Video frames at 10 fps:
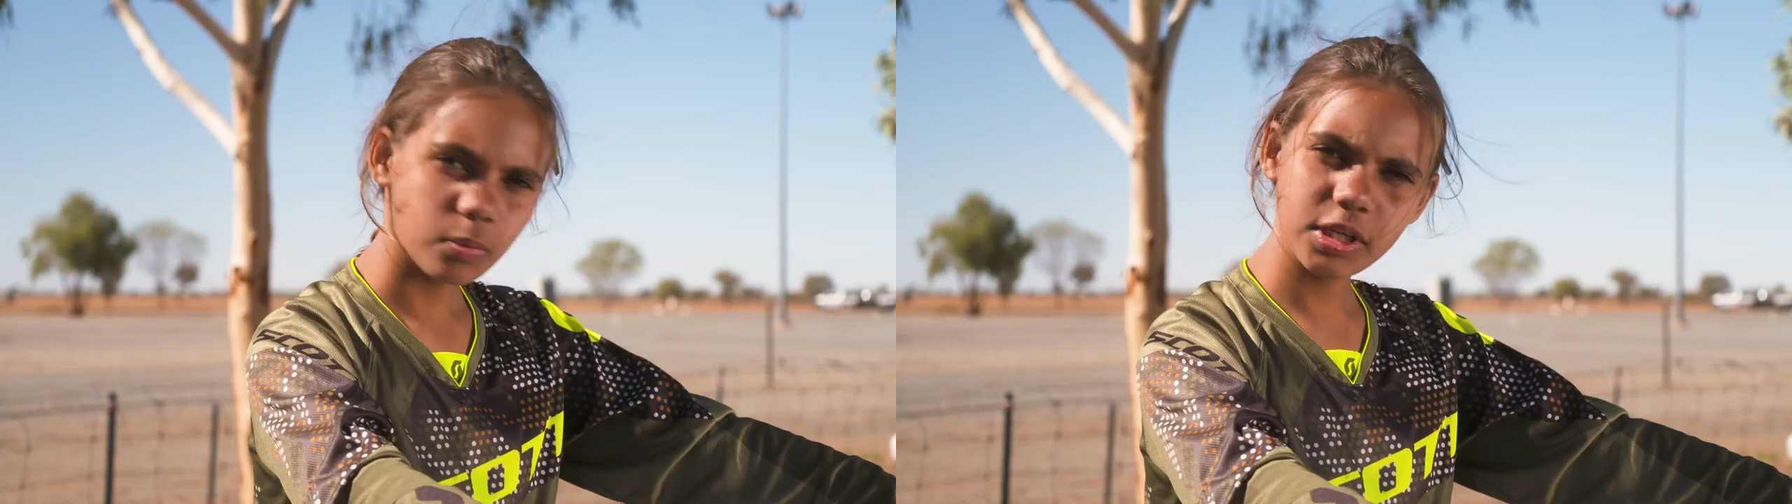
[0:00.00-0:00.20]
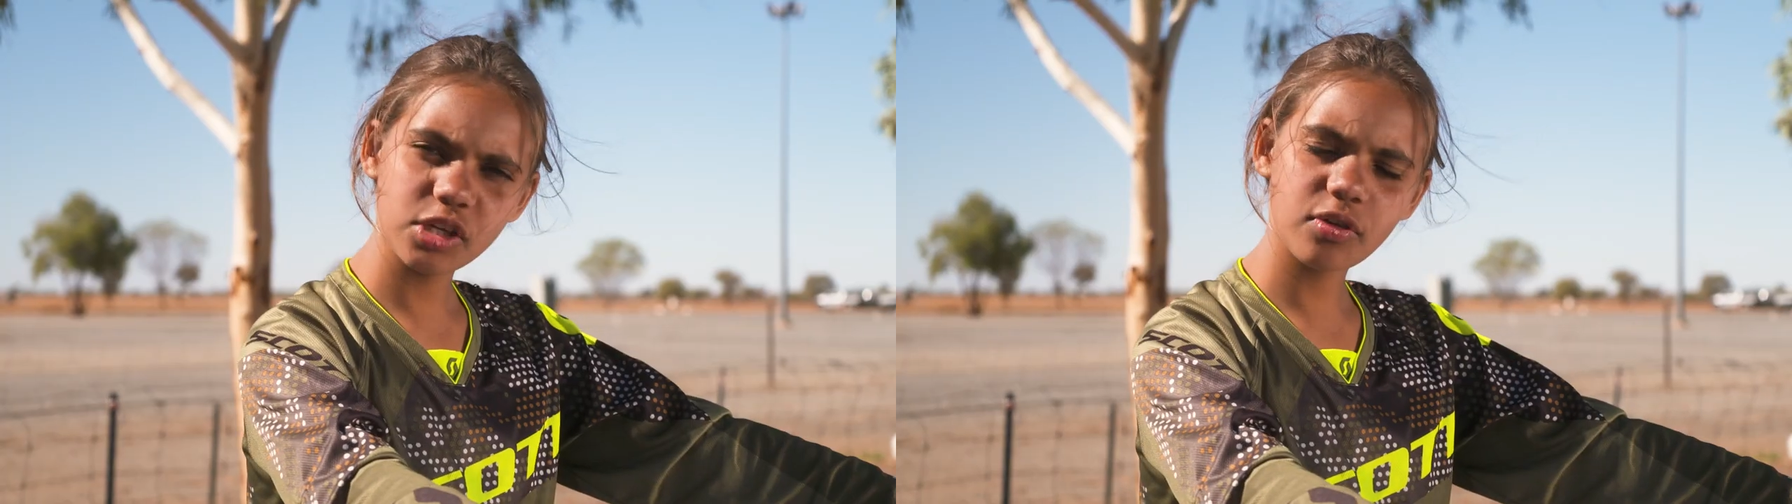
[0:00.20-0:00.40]

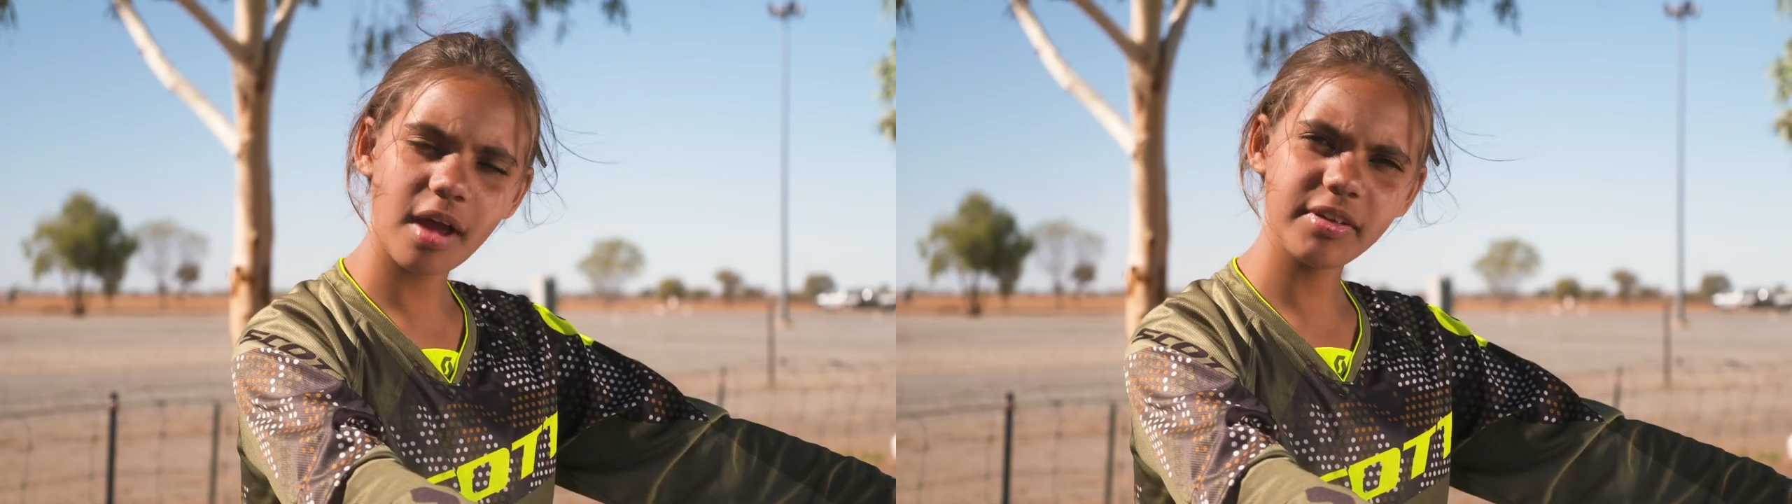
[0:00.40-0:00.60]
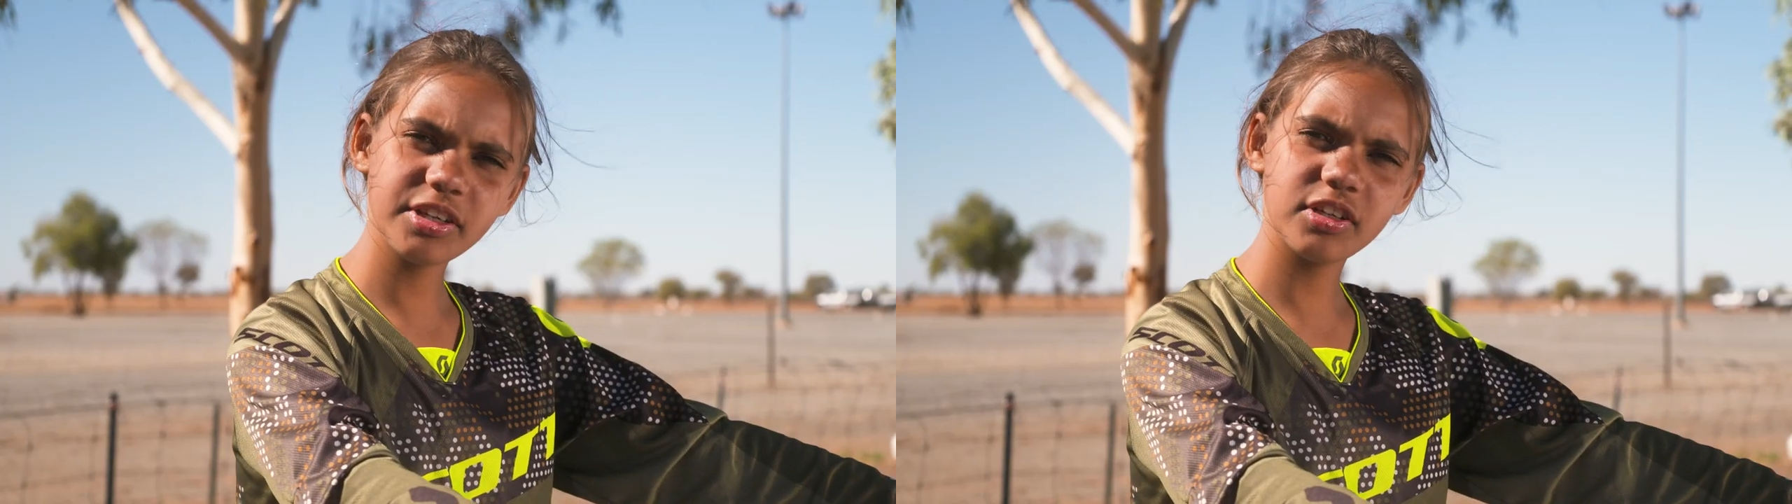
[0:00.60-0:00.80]
When you're
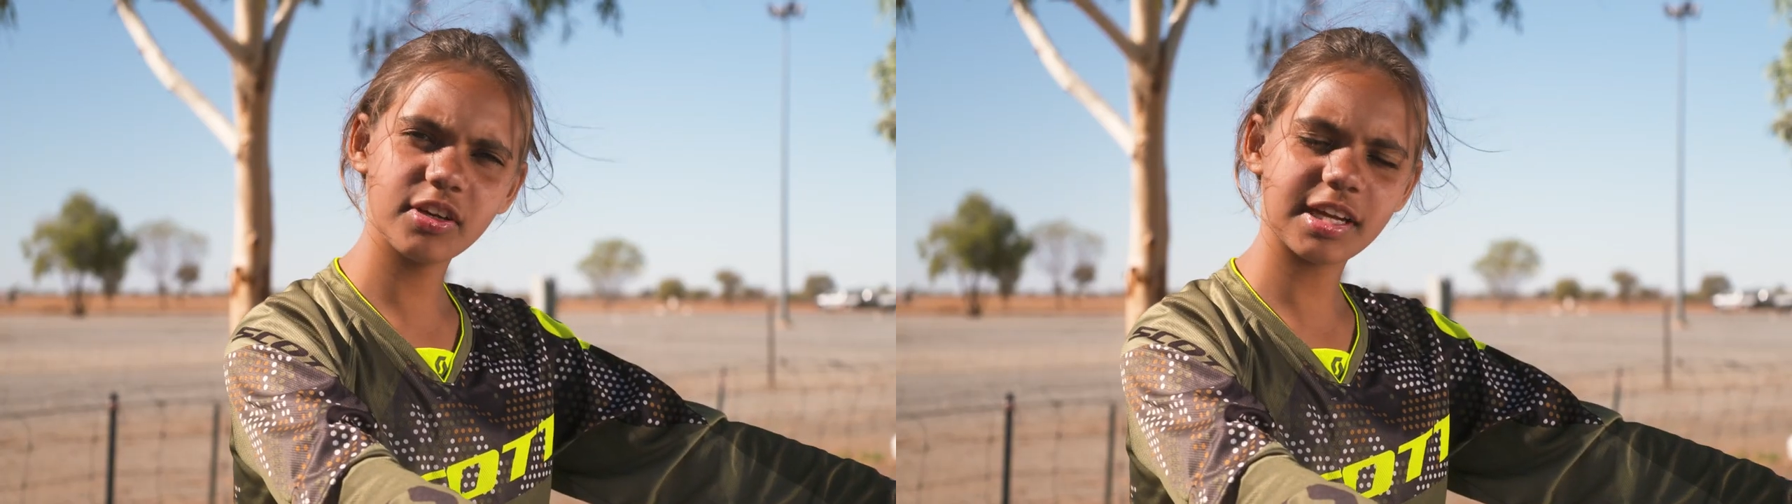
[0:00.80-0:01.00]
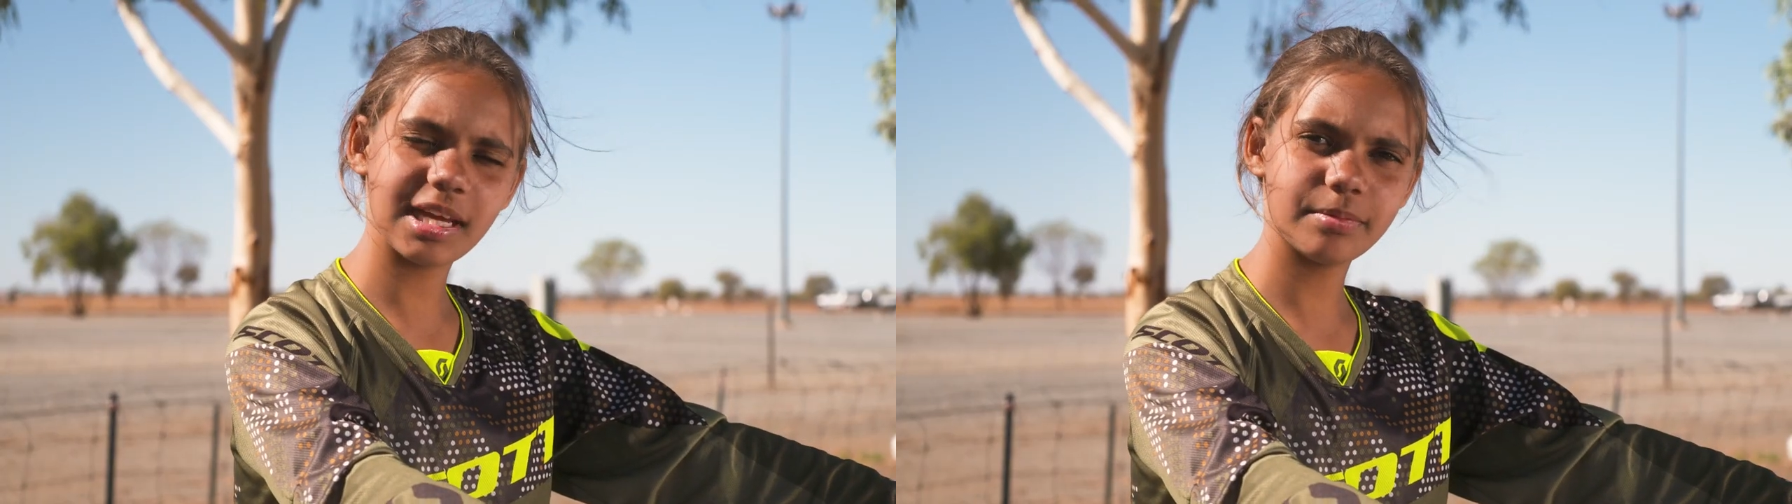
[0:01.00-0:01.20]
driving to
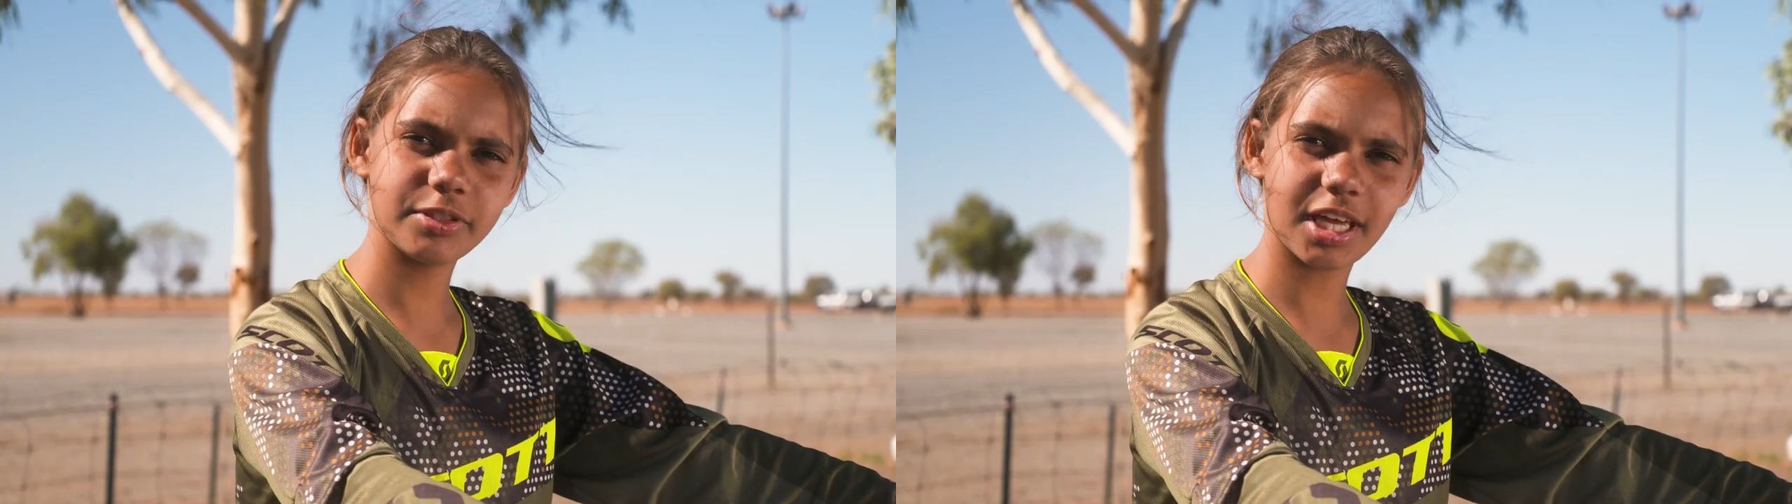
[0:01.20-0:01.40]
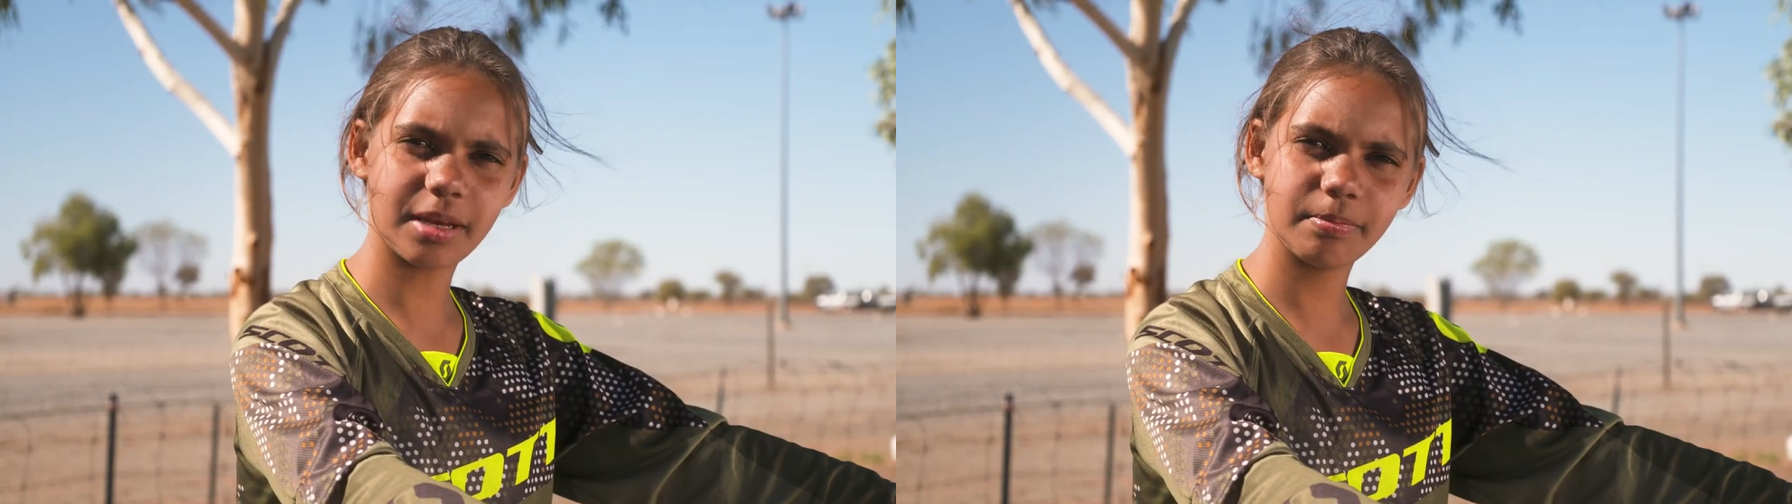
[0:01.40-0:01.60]
your campsite,